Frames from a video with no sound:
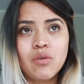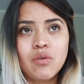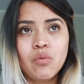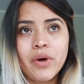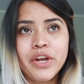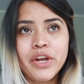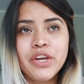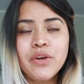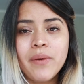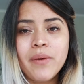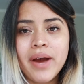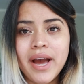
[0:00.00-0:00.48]

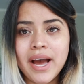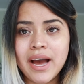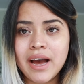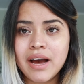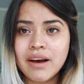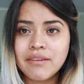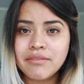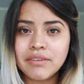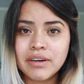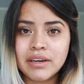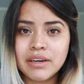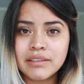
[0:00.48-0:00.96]
When you
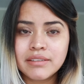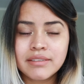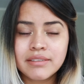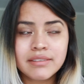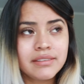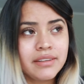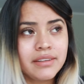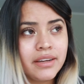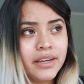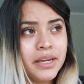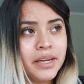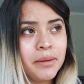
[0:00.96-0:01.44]
have a
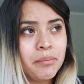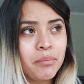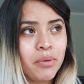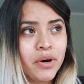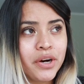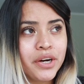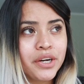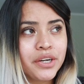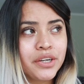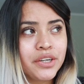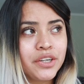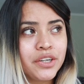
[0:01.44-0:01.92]
study
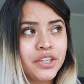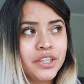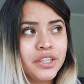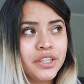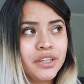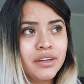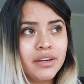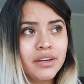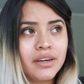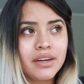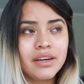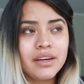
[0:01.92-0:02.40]

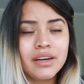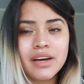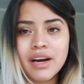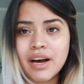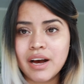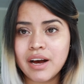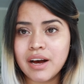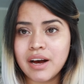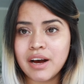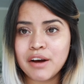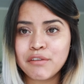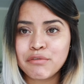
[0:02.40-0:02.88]
partner,
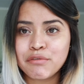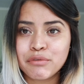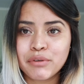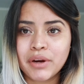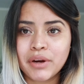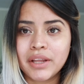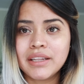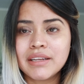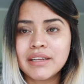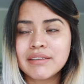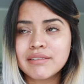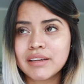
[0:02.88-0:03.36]
a
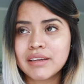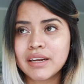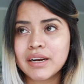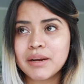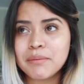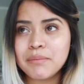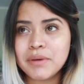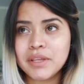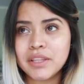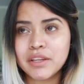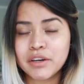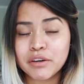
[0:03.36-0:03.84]
friend that's gonna
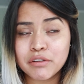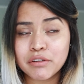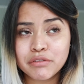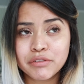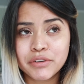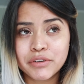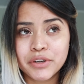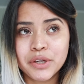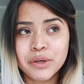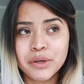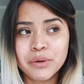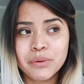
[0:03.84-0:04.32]
be there
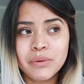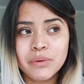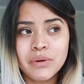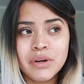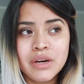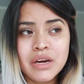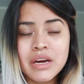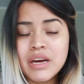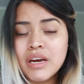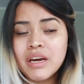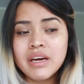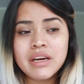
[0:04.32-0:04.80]
for you,
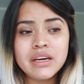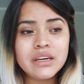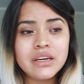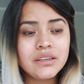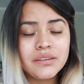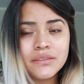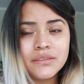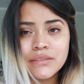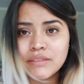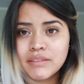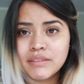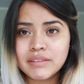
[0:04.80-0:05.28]

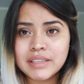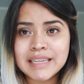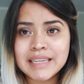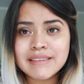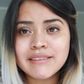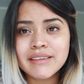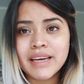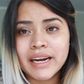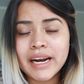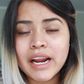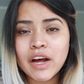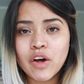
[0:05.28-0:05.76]

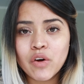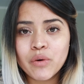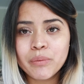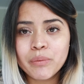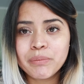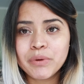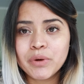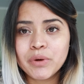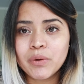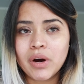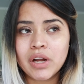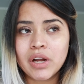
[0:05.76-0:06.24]
that's gonna
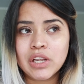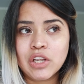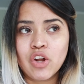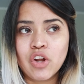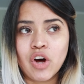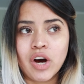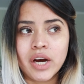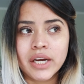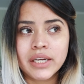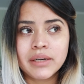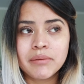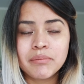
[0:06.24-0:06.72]
help you a
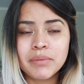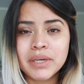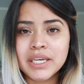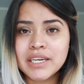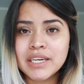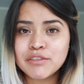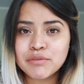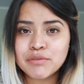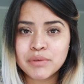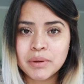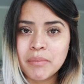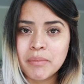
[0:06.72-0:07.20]
lot,
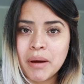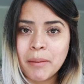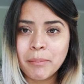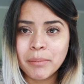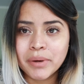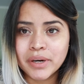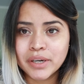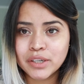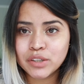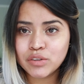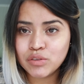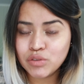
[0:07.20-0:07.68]
because
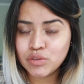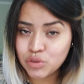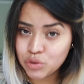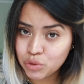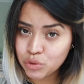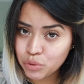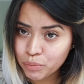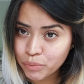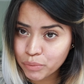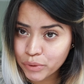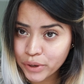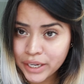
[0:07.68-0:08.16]
remember,
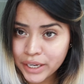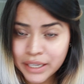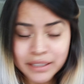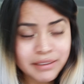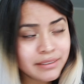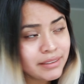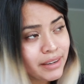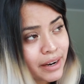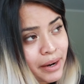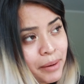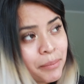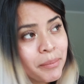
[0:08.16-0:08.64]
2
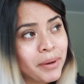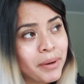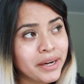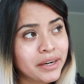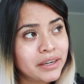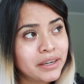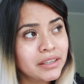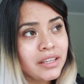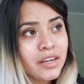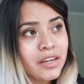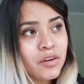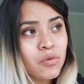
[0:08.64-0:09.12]
brains are
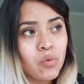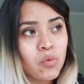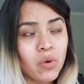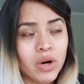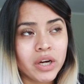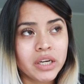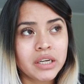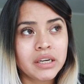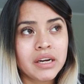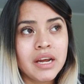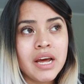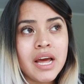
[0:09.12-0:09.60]
better than
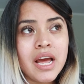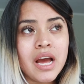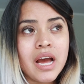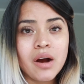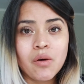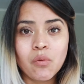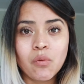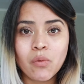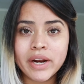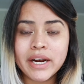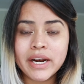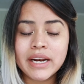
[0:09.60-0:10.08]
1.
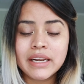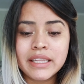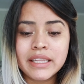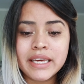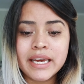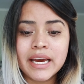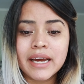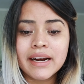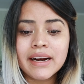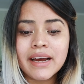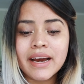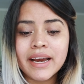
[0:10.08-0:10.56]
When
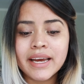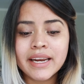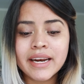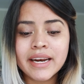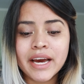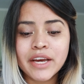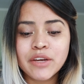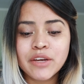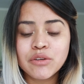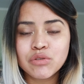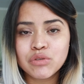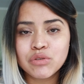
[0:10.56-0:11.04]
Liana and
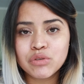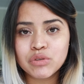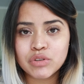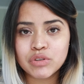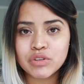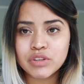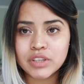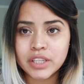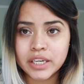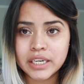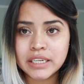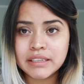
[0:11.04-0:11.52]
I used to
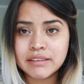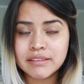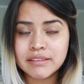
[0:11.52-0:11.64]
study